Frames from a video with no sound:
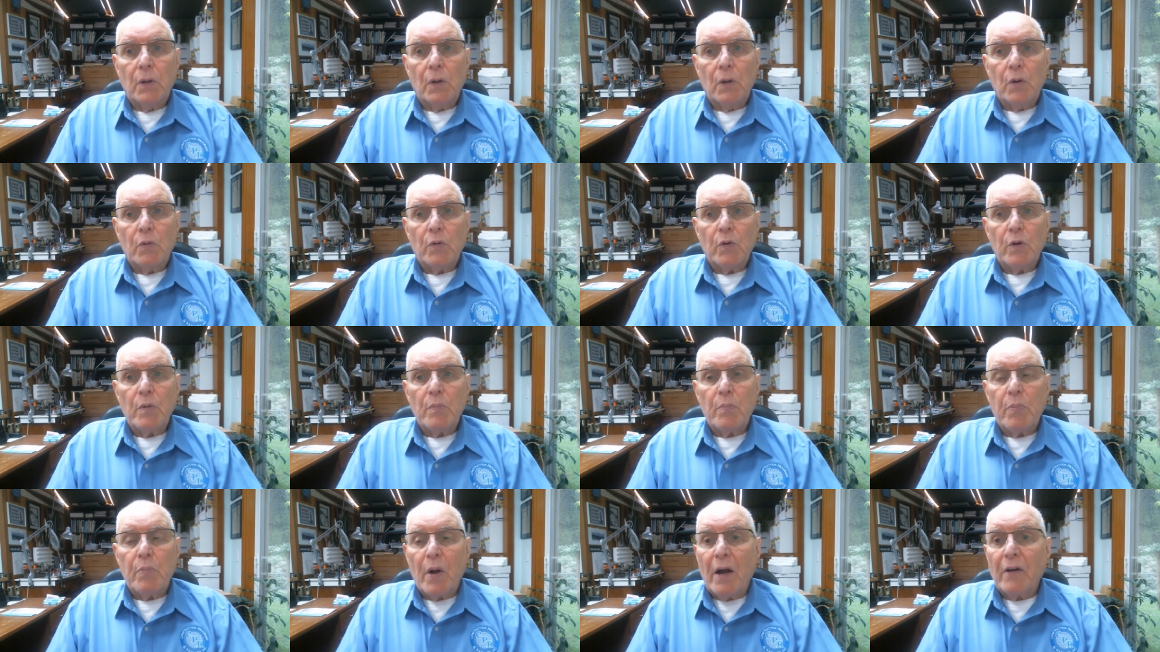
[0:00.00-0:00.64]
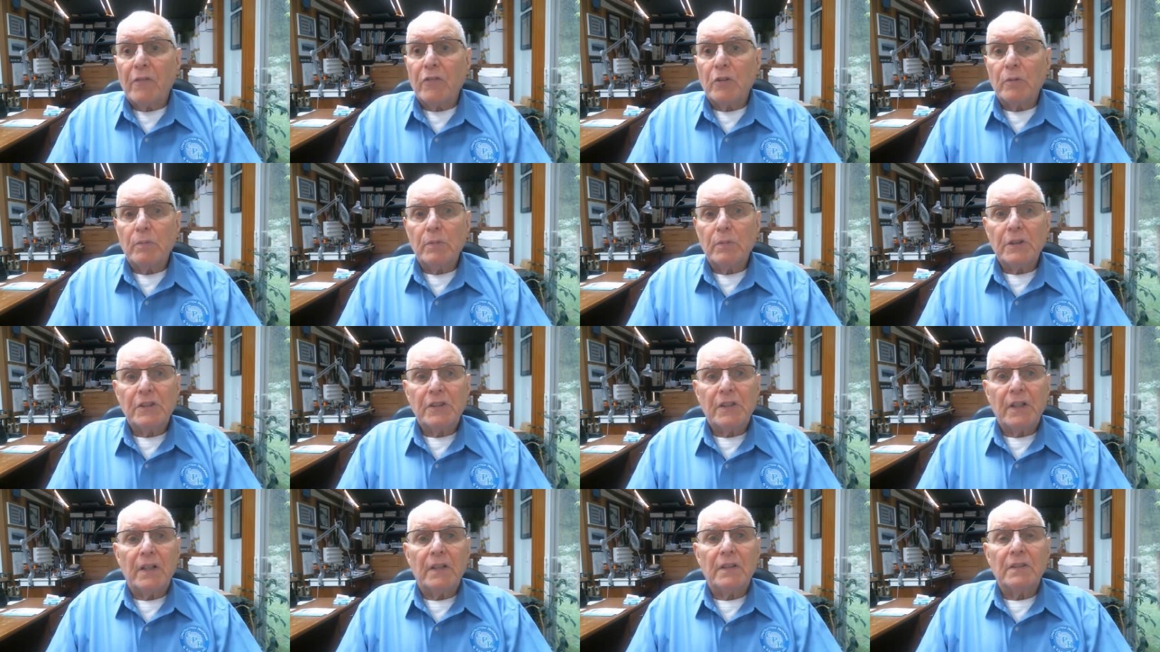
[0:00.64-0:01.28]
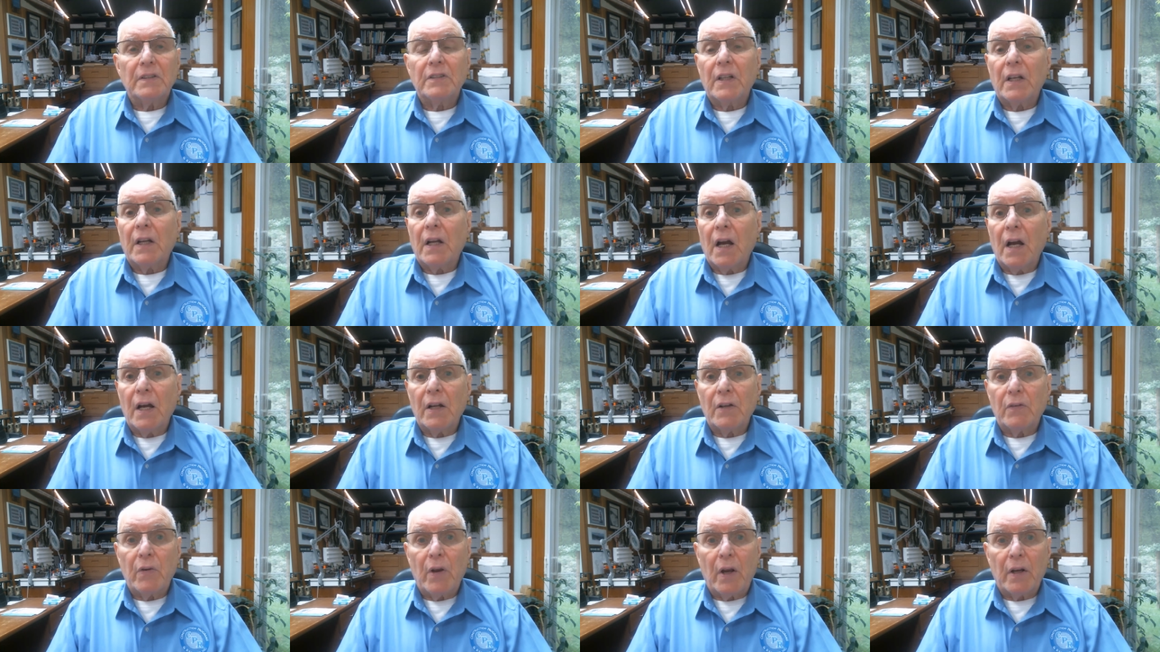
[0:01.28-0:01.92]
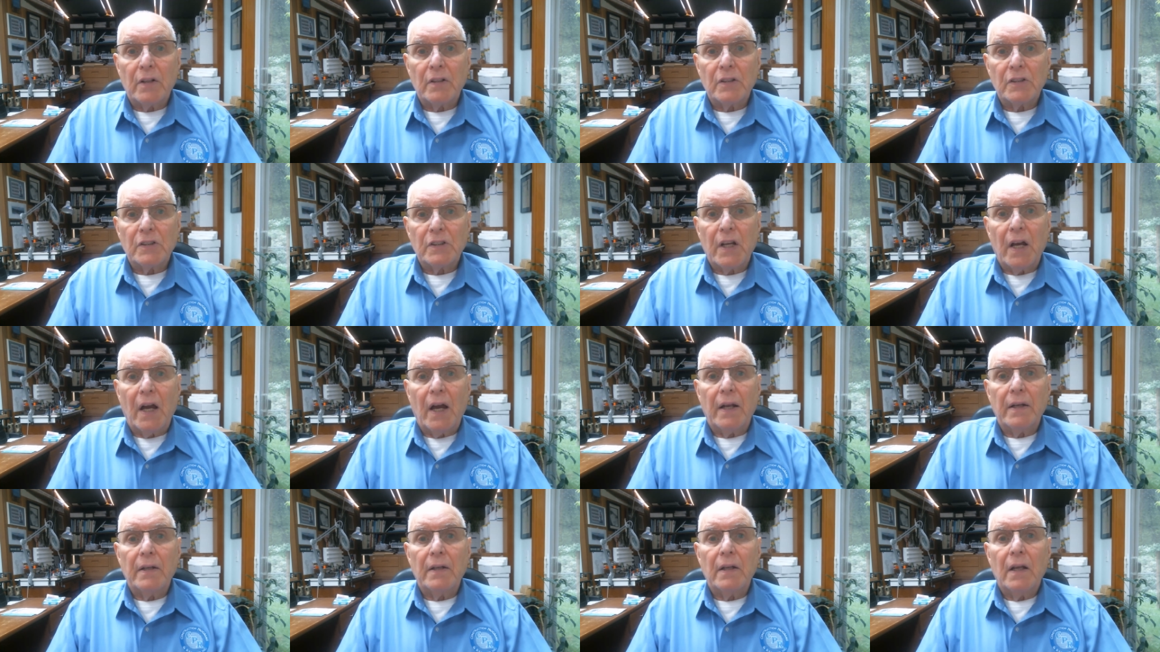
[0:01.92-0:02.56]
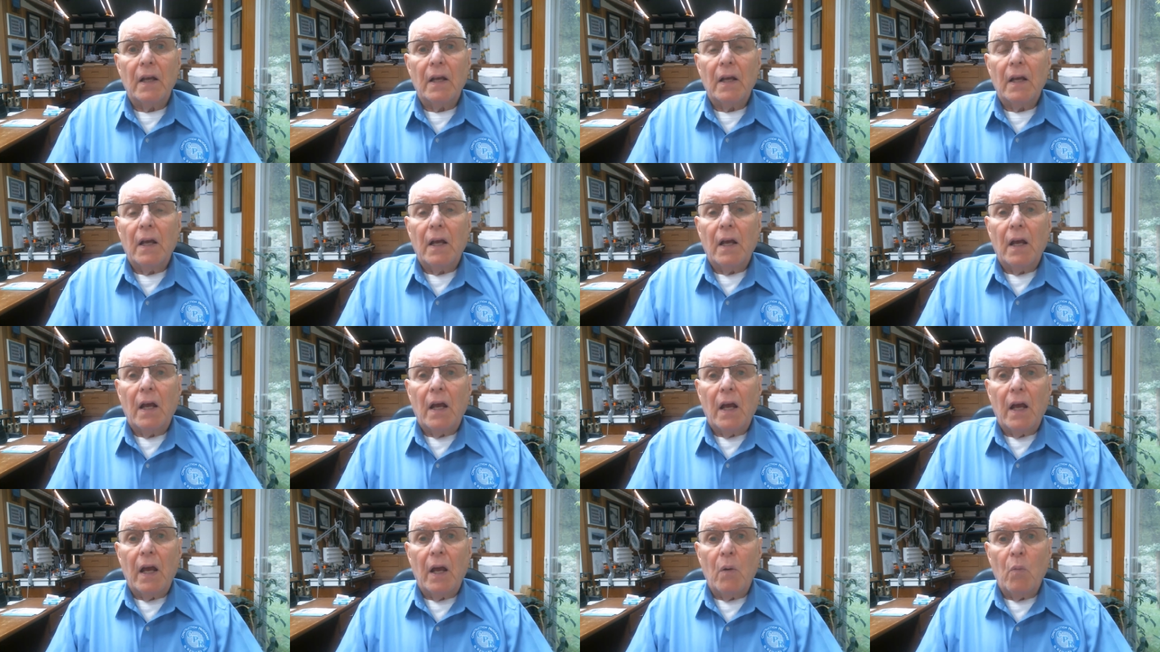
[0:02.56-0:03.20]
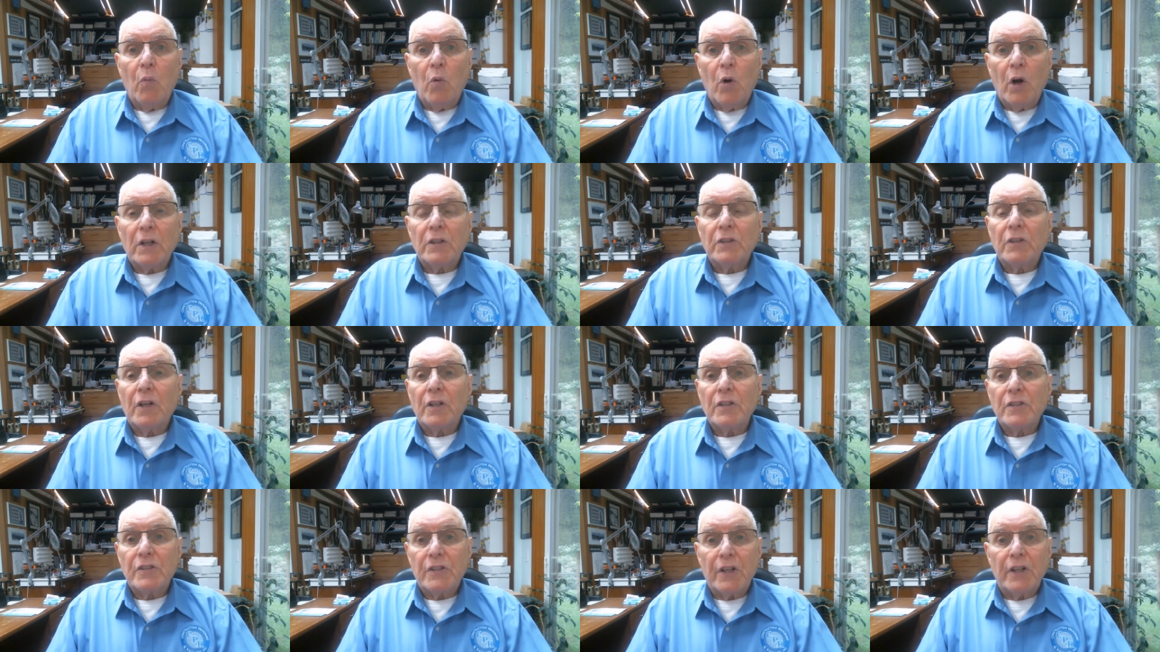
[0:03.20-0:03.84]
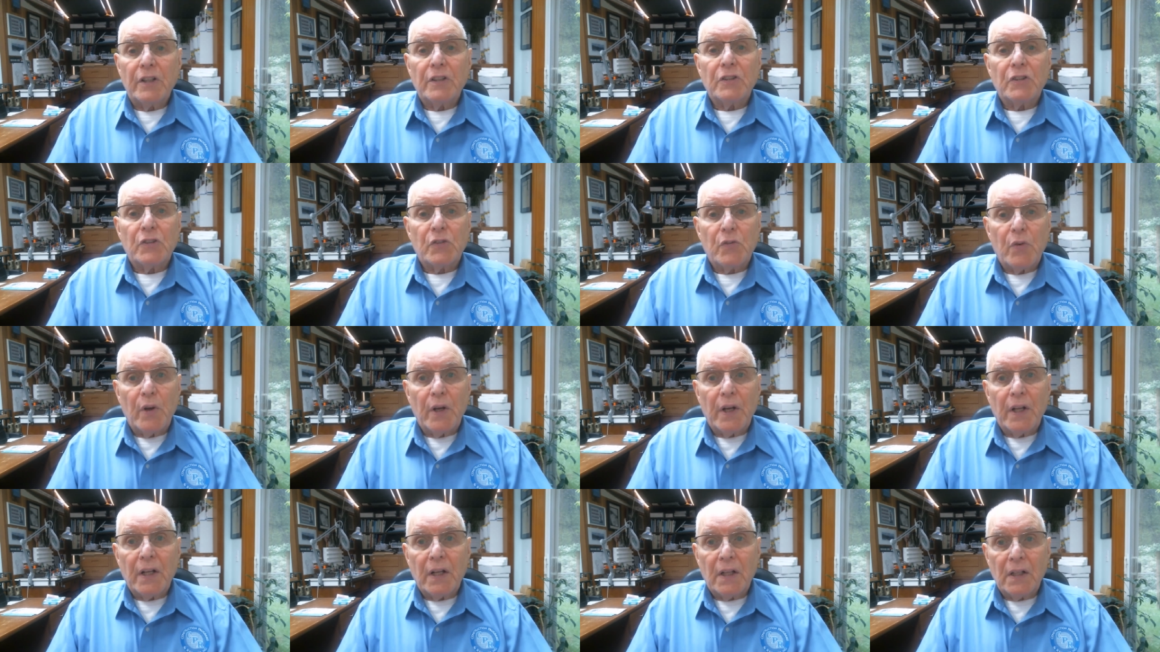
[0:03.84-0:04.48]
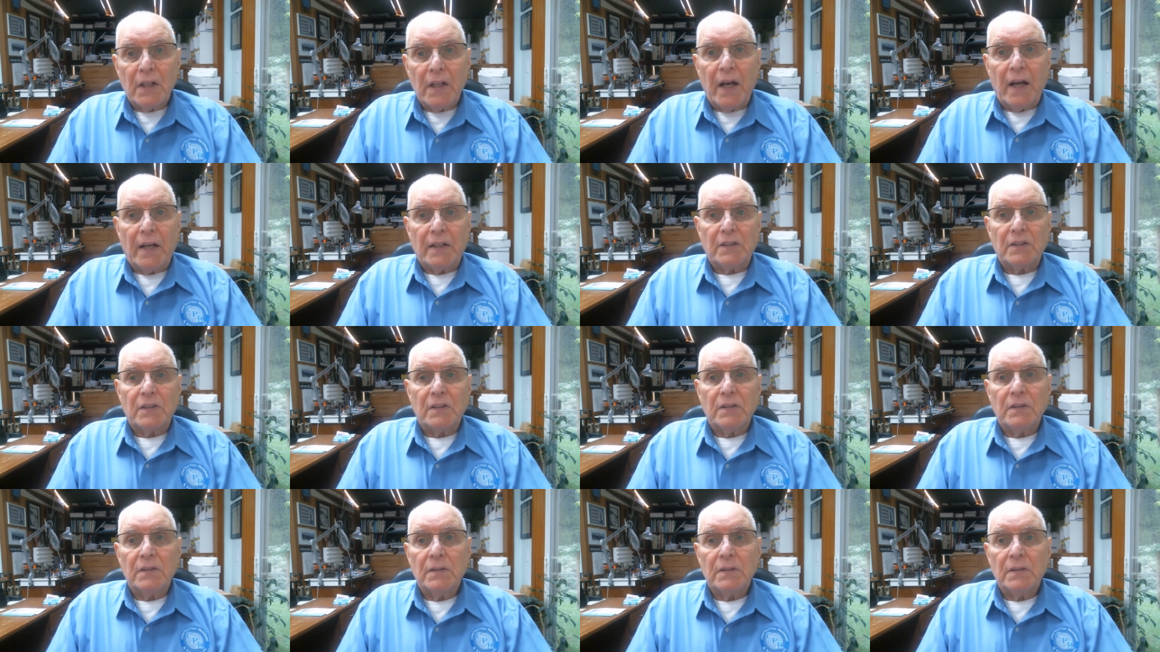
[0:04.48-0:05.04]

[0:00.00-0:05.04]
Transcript: Read Profitable Sales, a Contractor's Guide, and watch our sales training class.